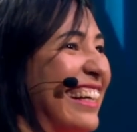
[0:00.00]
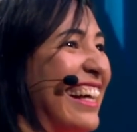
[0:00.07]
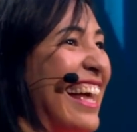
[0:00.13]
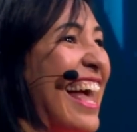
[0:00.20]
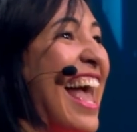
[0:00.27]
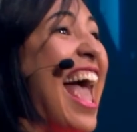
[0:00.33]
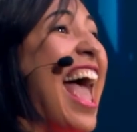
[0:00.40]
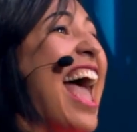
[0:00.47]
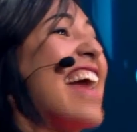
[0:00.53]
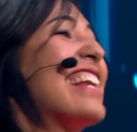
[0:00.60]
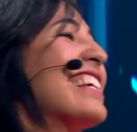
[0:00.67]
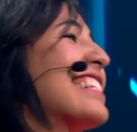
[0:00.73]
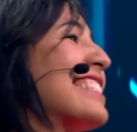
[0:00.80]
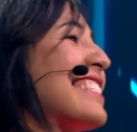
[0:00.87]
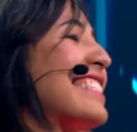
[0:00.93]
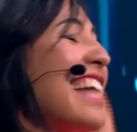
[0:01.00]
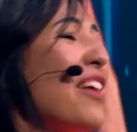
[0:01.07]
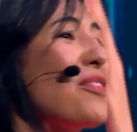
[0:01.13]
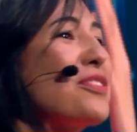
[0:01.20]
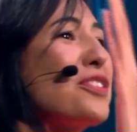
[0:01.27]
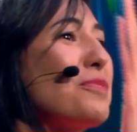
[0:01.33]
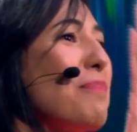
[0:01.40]
And he's now
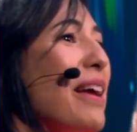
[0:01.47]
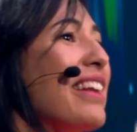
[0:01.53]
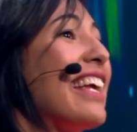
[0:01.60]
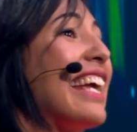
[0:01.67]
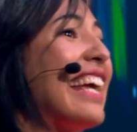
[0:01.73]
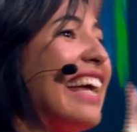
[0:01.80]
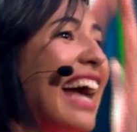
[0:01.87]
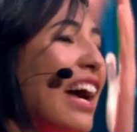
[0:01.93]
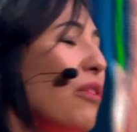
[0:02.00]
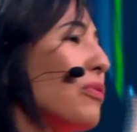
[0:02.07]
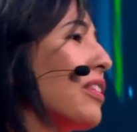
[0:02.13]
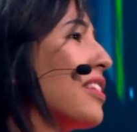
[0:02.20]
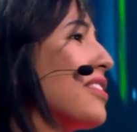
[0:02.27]
spending countless of